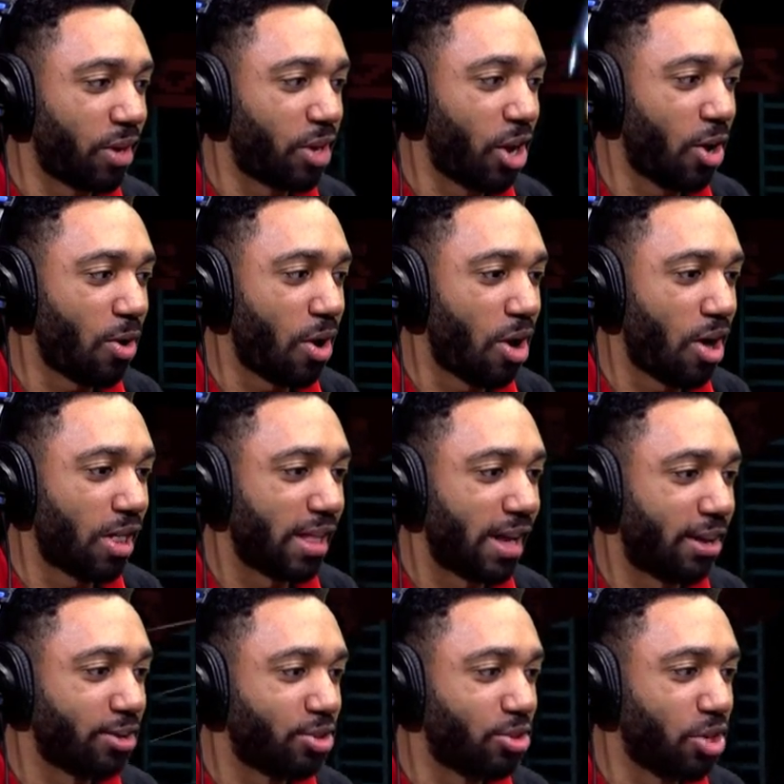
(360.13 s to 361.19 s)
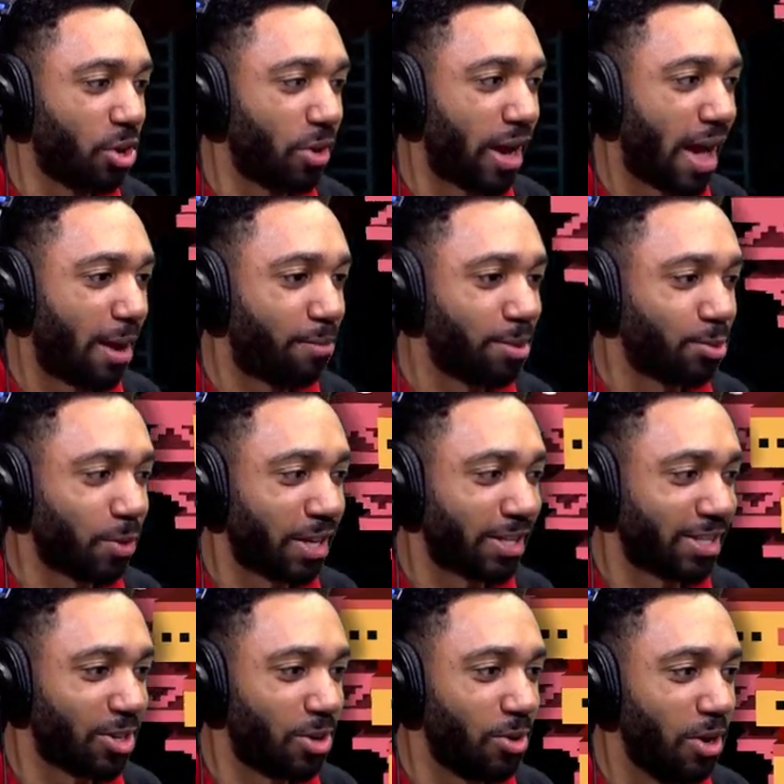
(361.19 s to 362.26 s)
we go all L's, you know what happens. We get
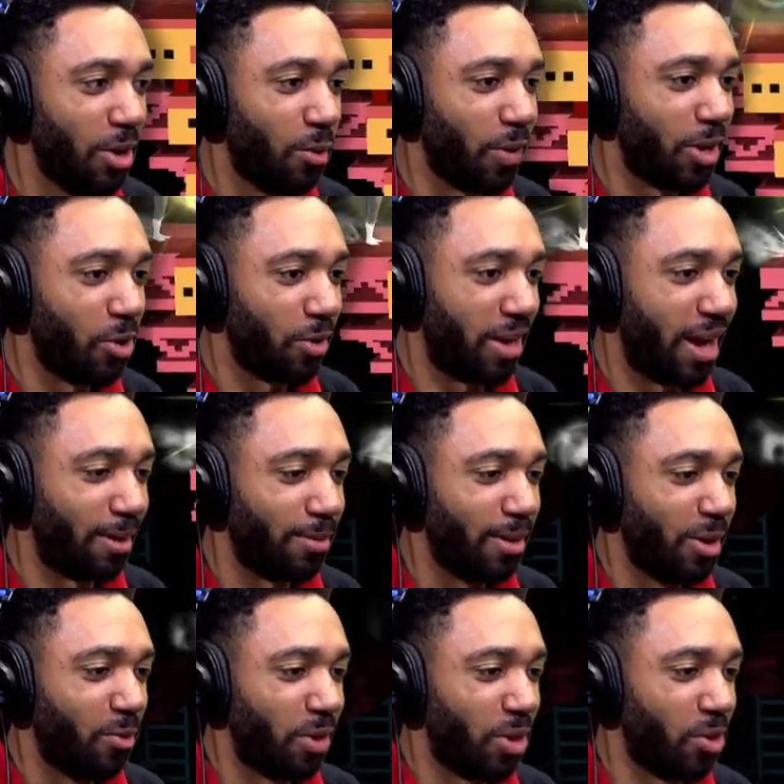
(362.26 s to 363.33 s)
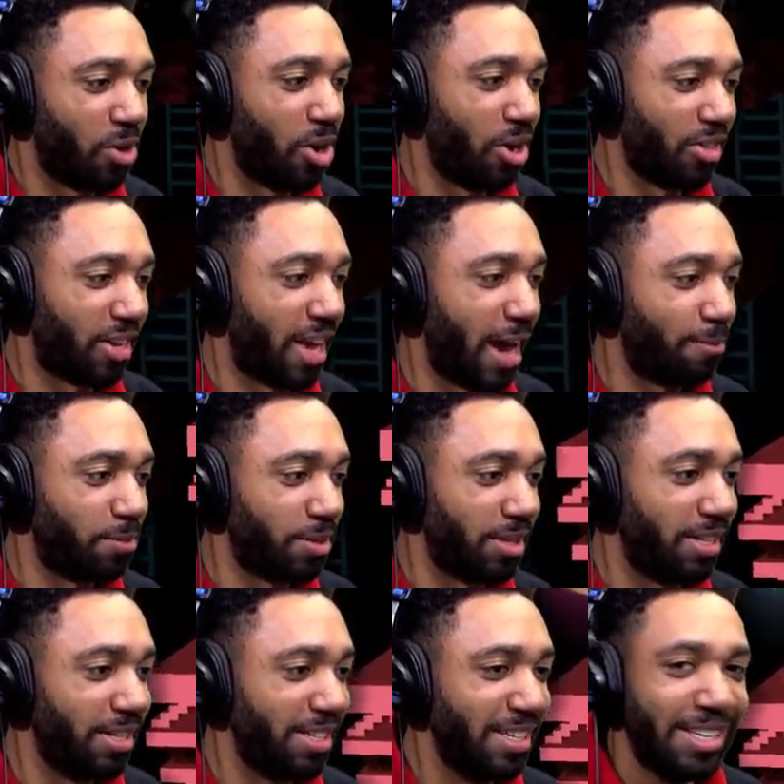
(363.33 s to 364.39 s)
to go, we go cat. we go call the captain
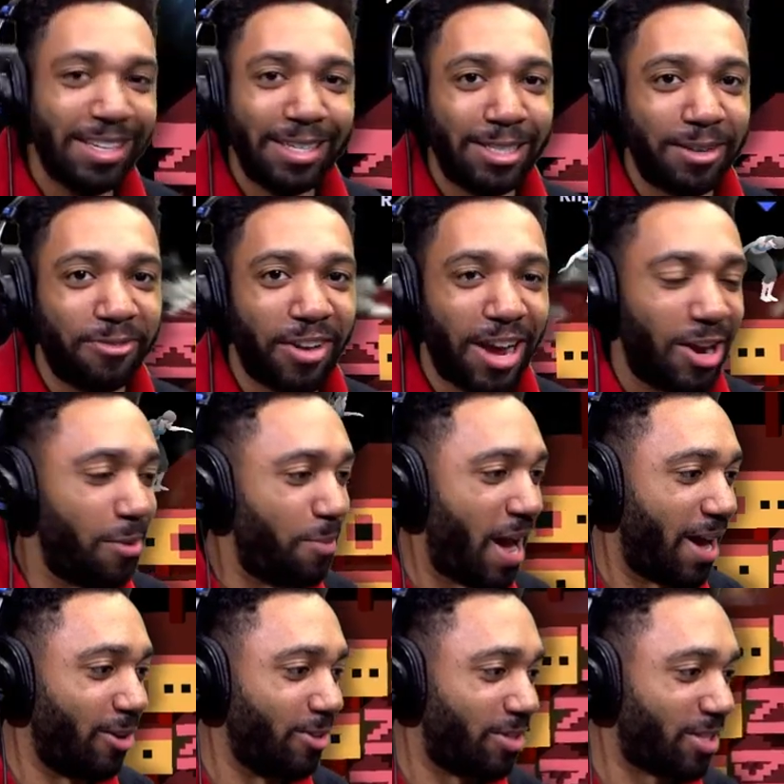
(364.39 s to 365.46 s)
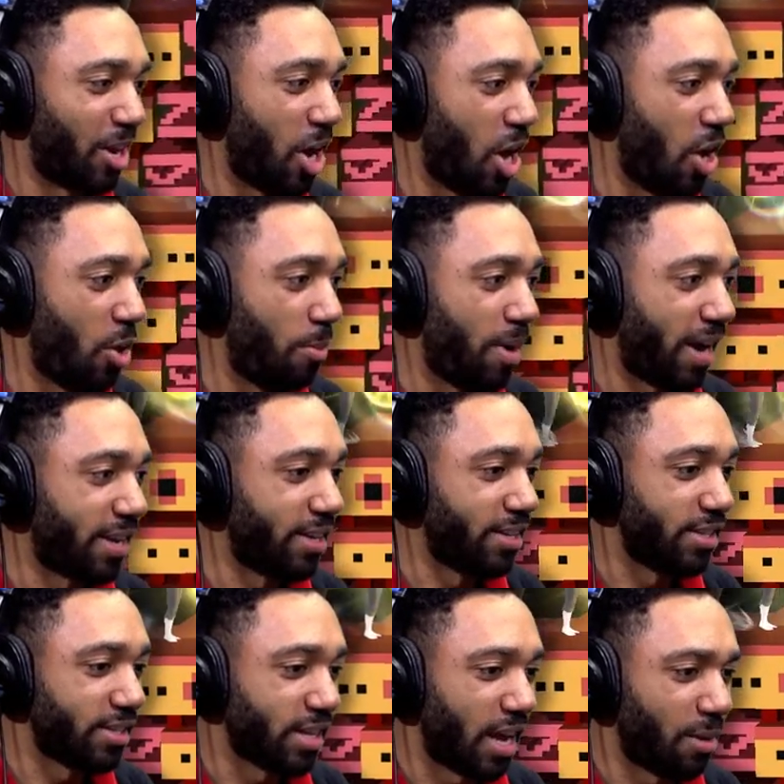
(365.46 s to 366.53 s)
to fight our battles. Oh my
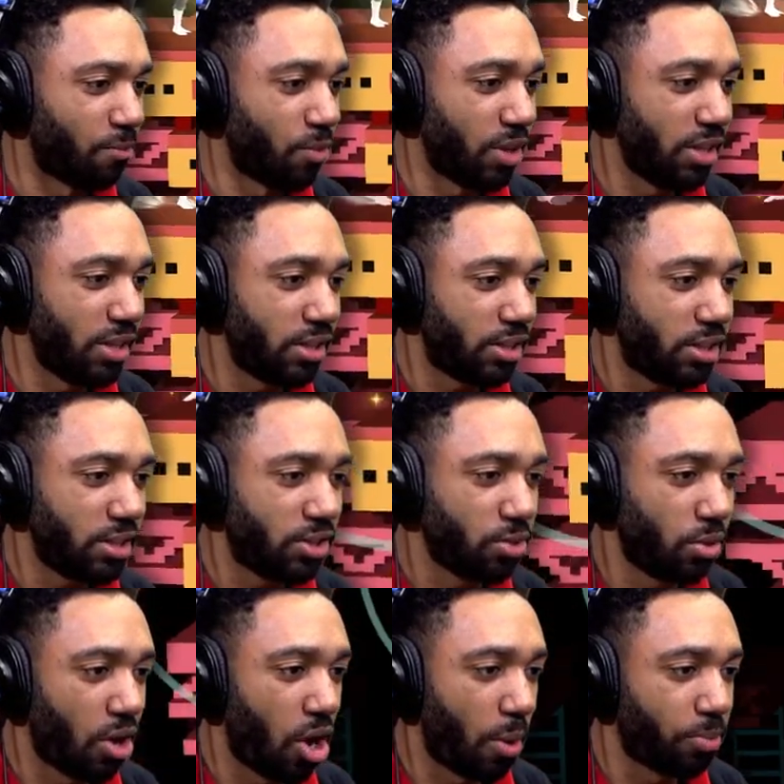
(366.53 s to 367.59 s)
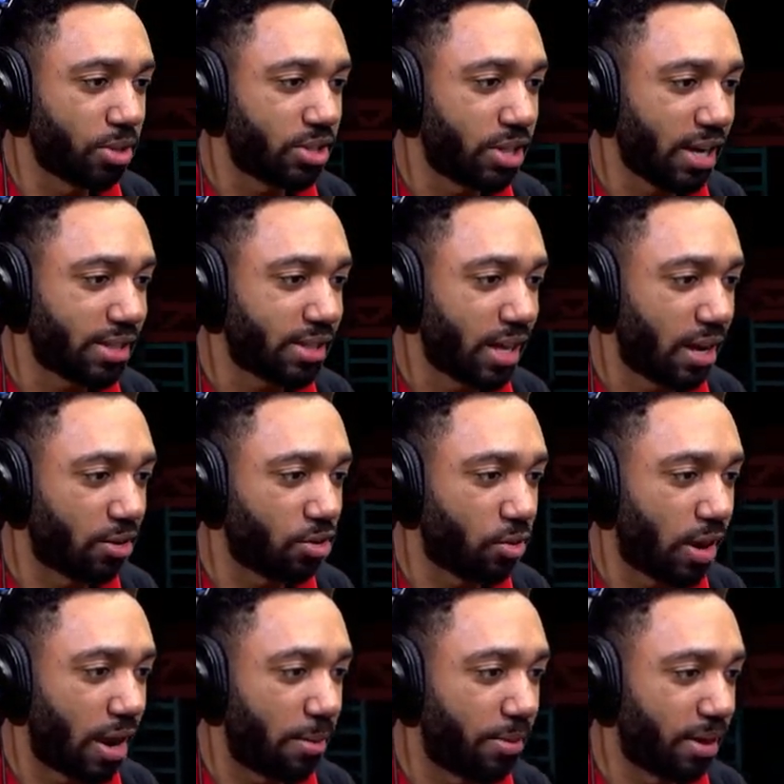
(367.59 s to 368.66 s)
goodness. I'm really, she's doing all projectile
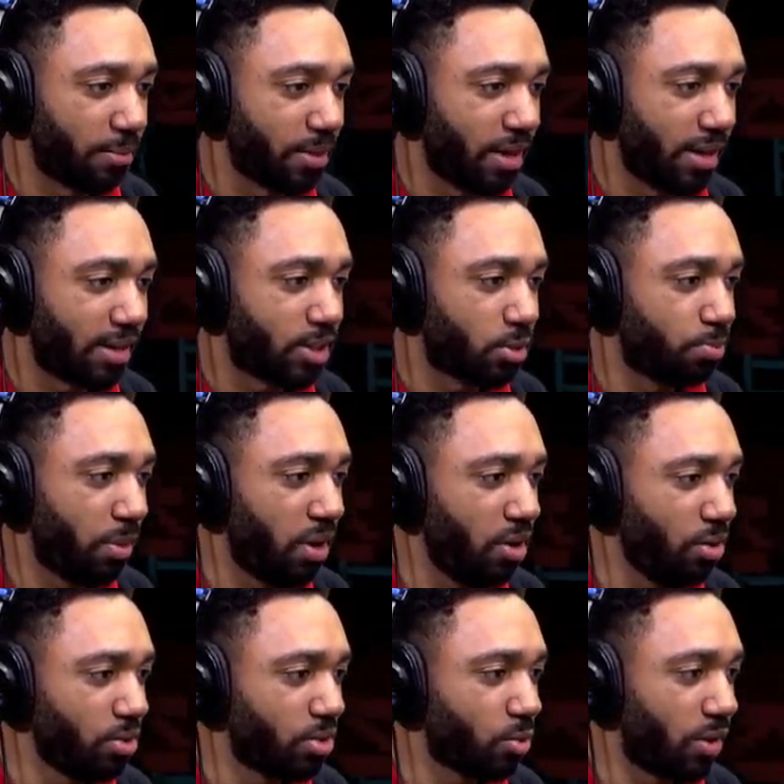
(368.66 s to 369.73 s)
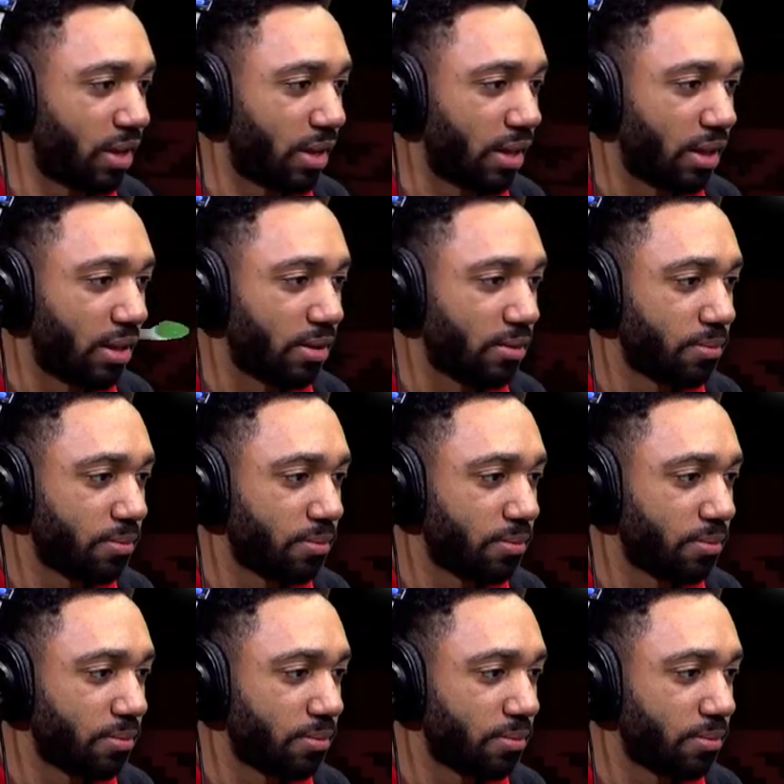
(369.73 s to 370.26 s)
crap and I'm getting exposed with it.